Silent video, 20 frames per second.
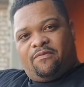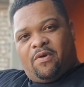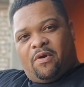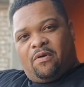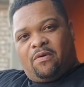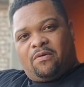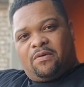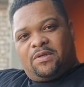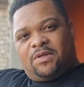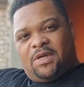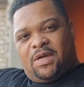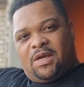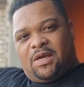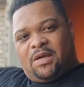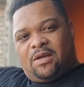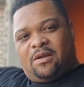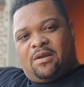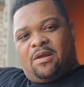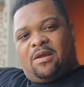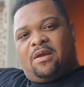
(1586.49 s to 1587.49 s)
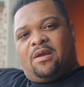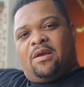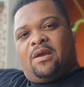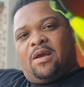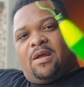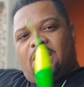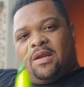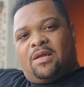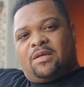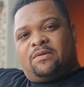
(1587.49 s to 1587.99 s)
vertical jigging,
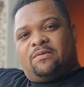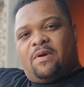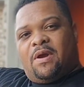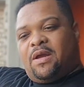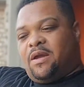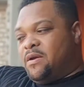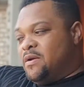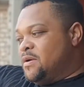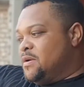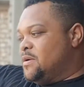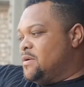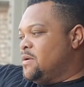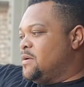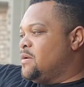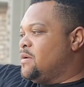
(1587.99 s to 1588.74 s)
and this right here